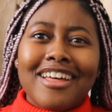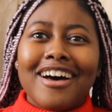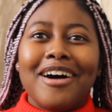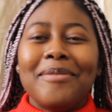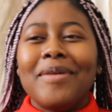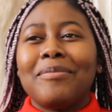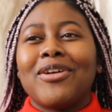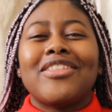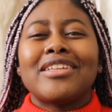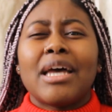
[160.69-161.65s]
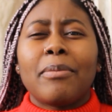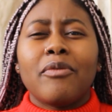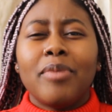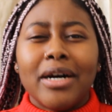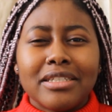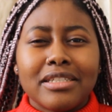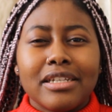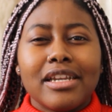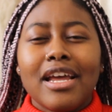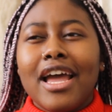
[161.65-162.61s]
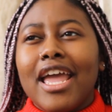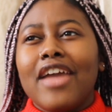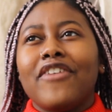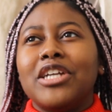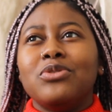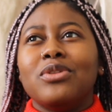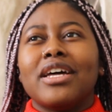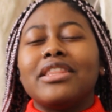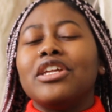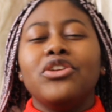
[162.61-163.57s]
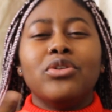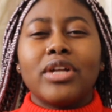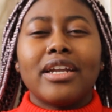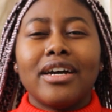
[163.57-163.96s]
I'm not that type of person. If I do that, then you'll get